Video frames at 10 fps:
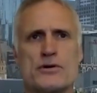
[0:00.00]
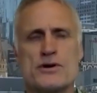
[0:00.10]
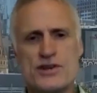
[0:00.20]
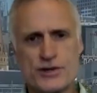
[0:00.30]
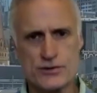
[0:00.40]

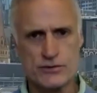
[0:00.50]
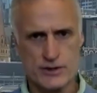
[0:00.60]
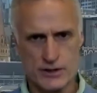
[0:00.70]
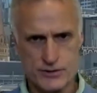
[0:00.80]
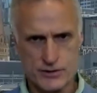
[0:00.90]
initial
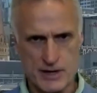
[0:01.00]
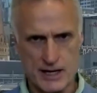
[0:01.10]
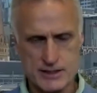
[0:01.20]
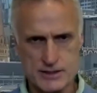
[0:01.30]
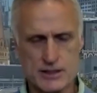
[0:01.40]
VO2
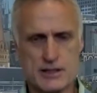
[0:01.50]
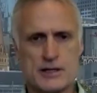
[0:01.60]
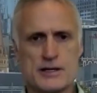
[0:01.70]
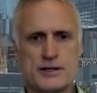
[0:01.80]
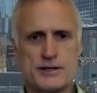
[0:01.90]
max
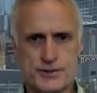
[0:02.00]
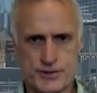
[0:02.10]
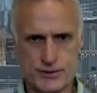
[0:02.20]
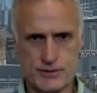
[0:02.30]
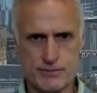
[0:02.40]
is